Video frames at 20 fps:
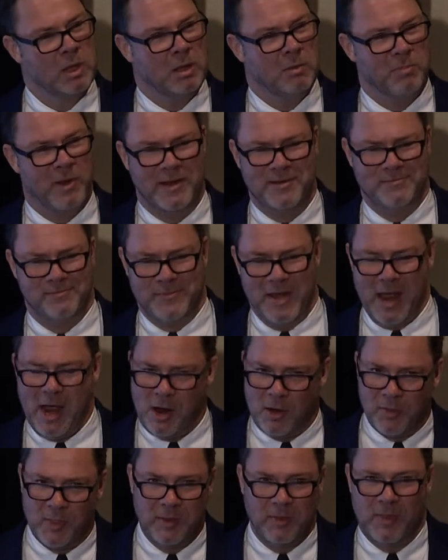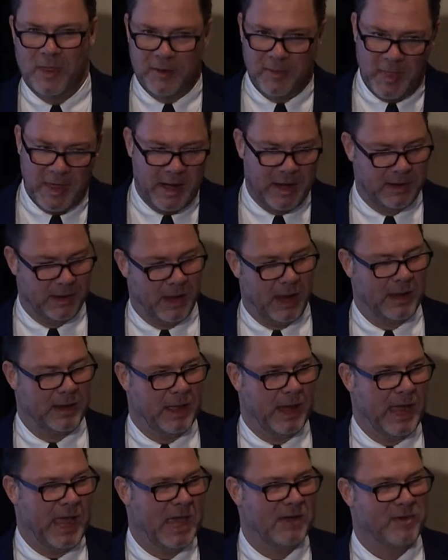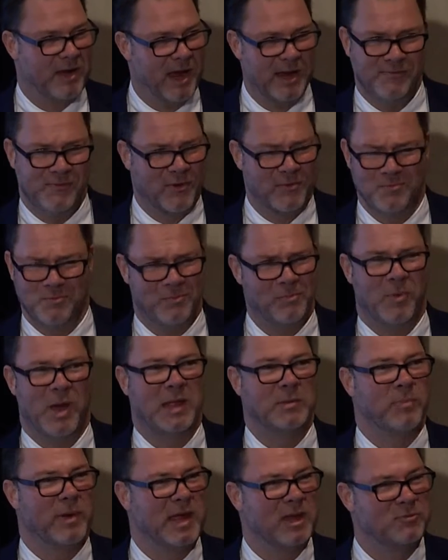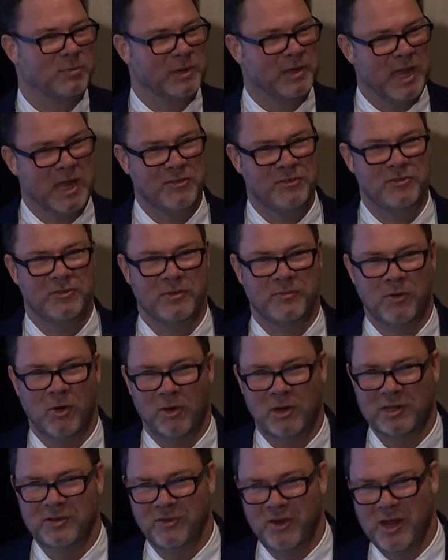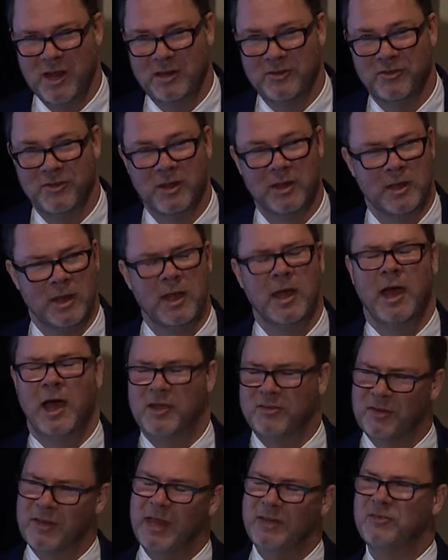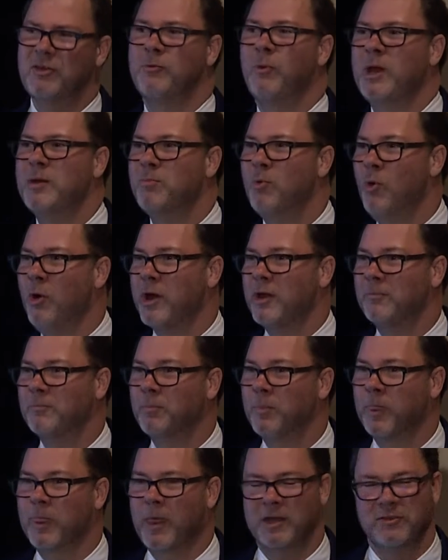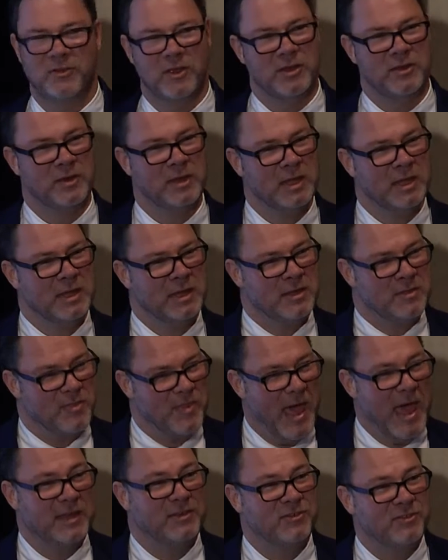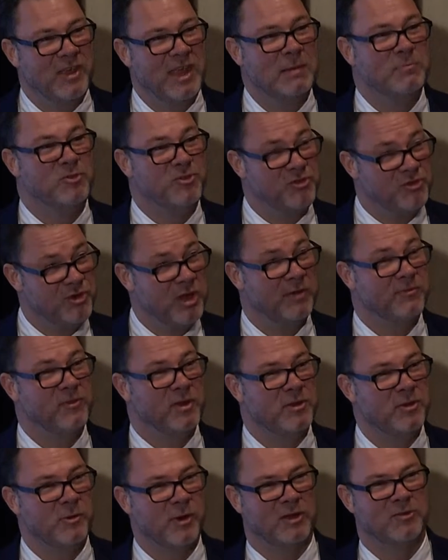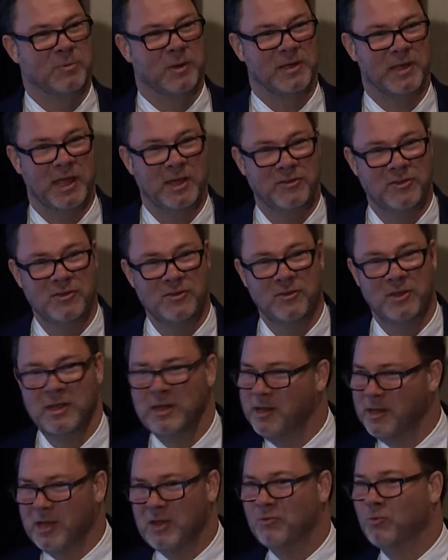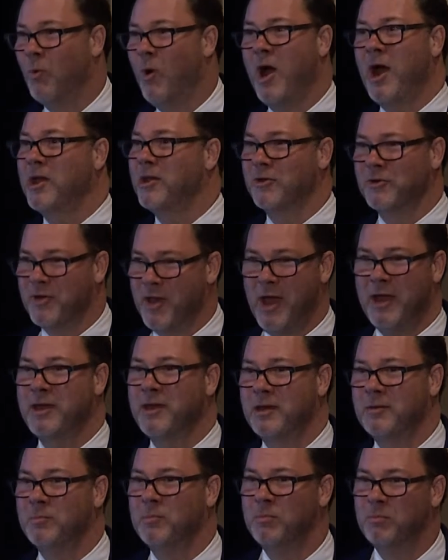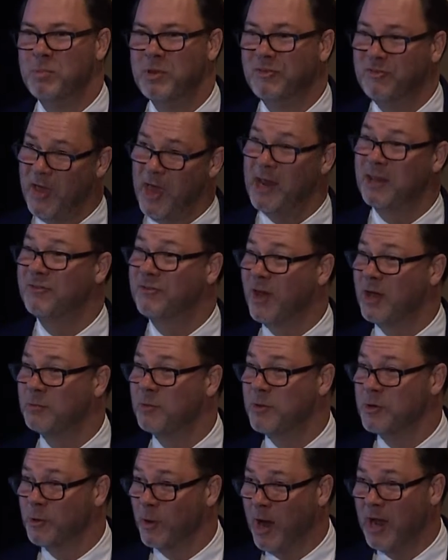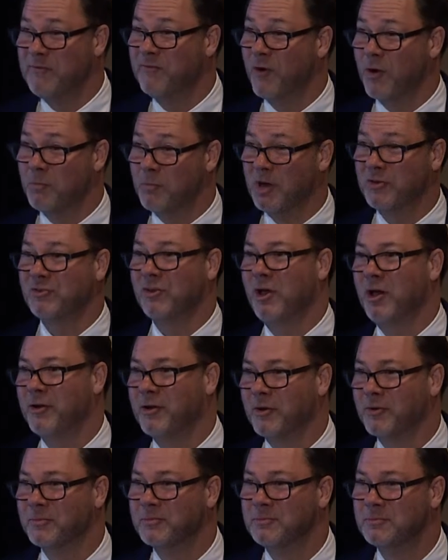but now that I have an iPhone, my expectations have totally changed. I said, that's a great point. I said, that same shift in your expectations is why you're not going to be satisfied with your iPhone much longer.